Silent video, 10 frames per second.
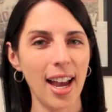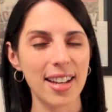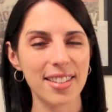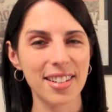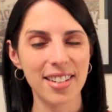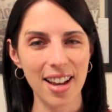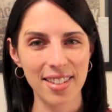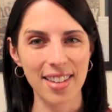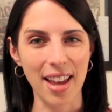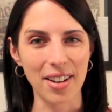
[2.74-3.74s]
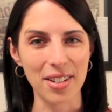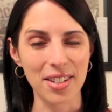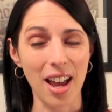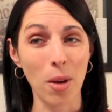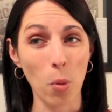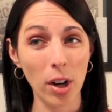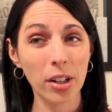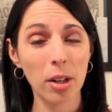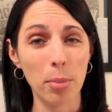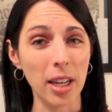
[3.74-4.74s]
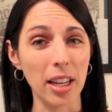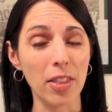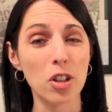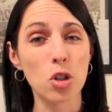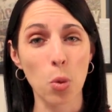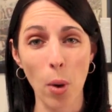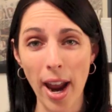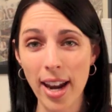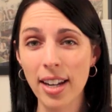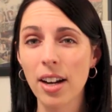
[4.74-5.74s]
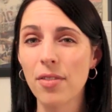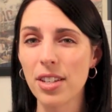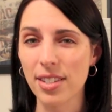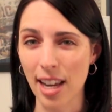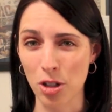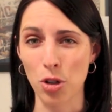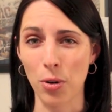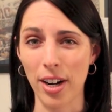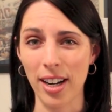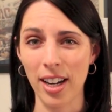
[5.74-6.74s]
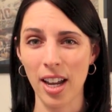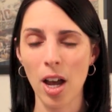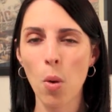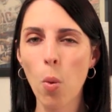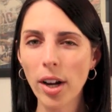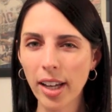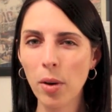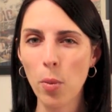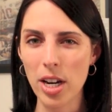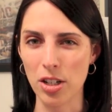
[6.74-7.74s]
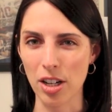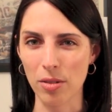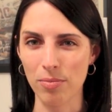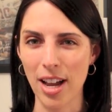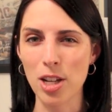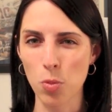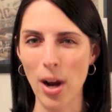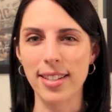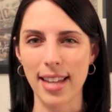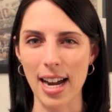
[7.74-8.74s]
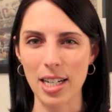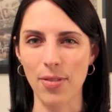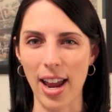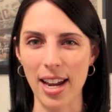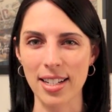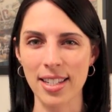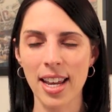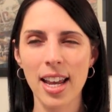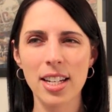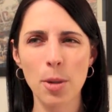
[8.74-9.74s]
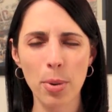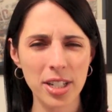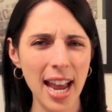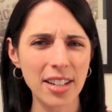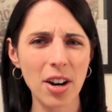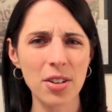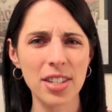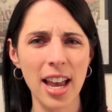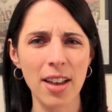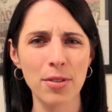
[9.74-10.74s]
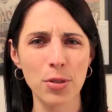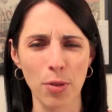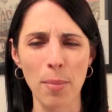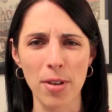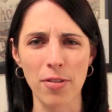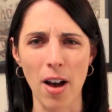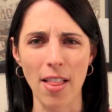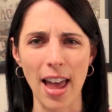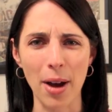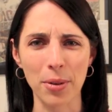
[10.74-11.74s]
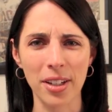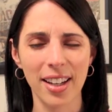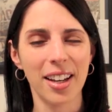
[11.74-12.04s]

As the dust settles on what could be the trade of the century, what can we do as Red Sox fans to protect ourselves from the fallout?